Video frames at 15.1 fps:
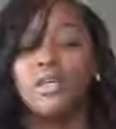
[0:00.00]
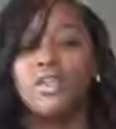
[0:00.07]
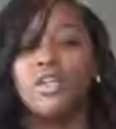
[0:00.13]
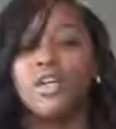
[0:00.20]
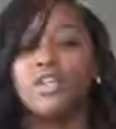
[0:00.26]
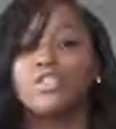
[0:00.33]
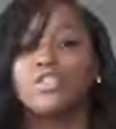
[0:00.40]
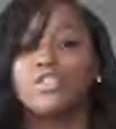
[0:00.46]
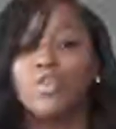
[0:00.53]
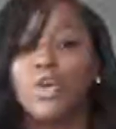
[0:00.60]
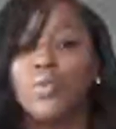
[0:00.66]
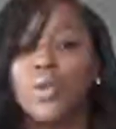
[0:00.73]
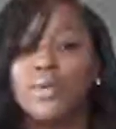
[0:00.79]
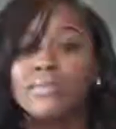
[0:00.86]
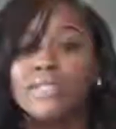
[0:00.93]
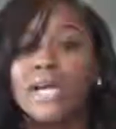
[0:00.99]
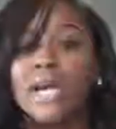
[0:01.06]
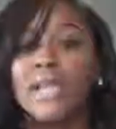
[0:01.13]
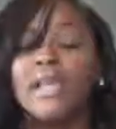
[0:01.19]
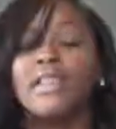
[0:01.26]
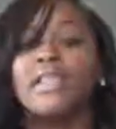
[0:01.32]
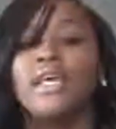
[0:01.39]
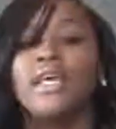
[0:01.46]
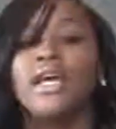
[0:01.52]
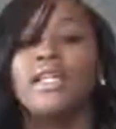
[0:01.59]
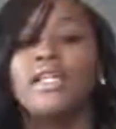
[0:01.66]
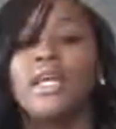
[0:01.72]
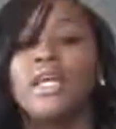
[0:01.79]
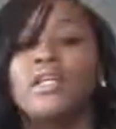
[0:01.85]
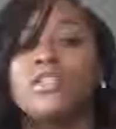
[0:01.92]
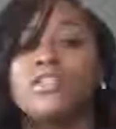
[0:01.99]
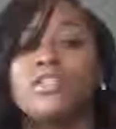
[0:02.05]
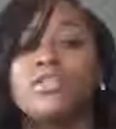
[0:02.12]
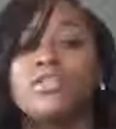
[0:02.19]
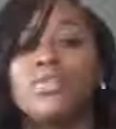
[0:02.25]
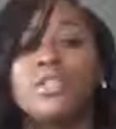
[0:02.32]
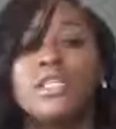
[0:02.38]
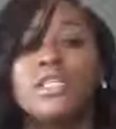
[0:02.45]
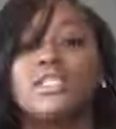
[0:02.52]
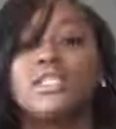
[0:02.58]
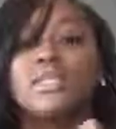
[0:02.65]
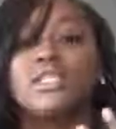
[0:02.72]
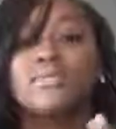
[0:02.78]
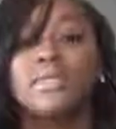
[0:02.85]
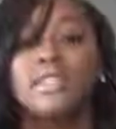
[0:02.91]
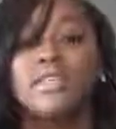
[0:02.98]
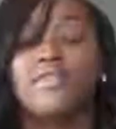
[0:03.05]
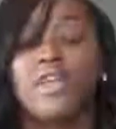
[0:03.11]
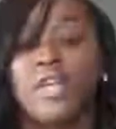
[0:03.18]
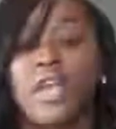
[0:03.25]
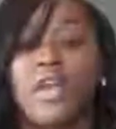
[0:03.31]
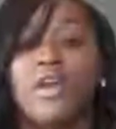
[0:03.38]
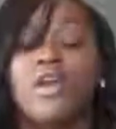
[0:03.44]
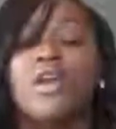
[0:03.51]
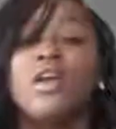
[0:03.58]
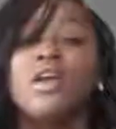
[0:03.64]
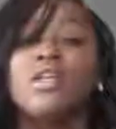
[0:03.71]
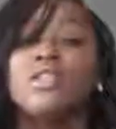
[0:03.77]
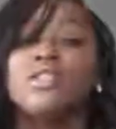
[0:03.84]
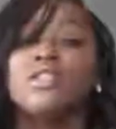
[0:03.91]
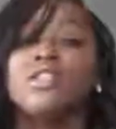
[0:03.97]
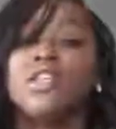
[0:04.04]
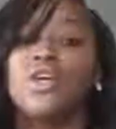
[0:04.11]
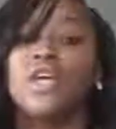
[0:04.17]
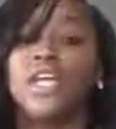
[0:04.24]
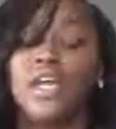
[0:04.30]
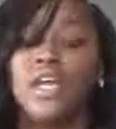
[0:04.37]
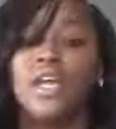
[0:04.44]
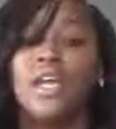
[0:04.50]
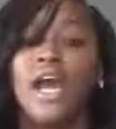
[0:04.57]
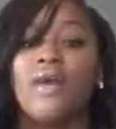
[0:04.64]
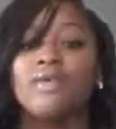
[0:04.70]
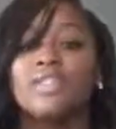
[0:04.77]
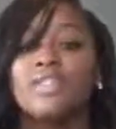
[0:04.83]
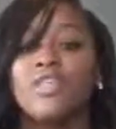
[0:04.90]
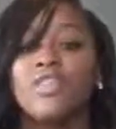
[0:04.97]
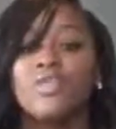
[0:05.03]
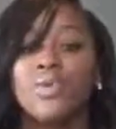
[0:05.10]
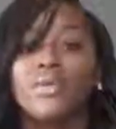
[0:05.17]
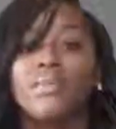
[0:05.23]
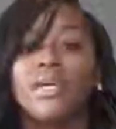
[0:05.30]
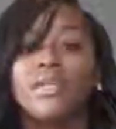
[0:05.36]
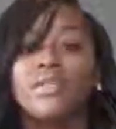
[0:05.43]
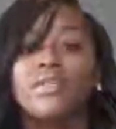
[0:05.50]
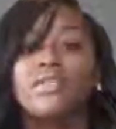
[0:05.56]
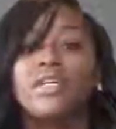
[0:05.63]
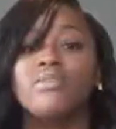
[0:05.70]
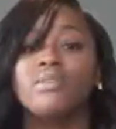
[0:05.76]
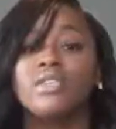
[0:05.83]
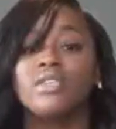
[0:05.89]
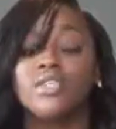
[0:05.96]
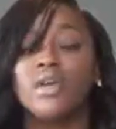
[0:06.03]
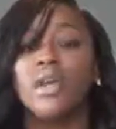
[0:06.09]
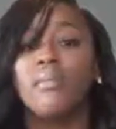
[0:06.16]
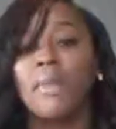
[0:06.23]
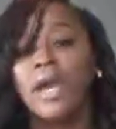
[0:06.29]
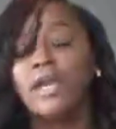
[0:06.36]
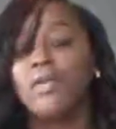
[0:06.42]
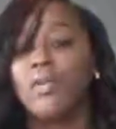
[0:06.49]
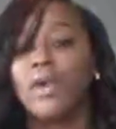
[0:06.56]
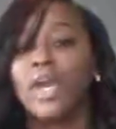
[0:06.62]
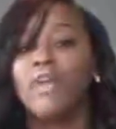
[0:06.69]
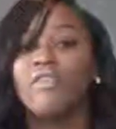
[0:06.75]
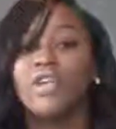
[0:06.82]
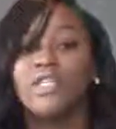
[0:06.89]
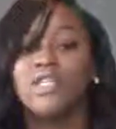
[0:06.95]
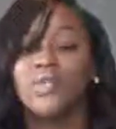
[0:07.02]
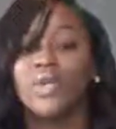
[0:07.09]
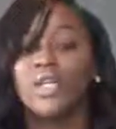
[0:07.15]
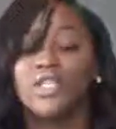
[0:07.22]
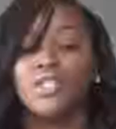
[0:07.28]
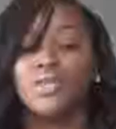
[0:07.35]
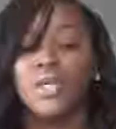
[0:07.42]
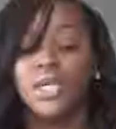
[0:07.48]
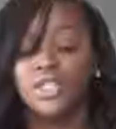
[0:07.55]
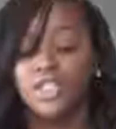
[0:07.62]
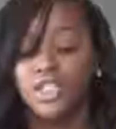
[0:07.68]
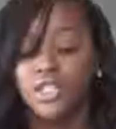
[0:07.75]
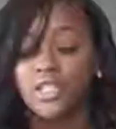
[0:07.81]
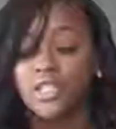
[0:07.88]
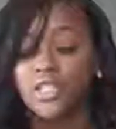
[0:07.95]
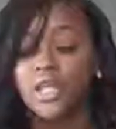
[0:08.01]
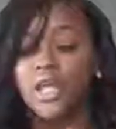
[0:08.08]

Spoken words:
their store website and then a link to this specific hair. So again, I was sent 3 bundles of Brazilian body wave in 22 inches.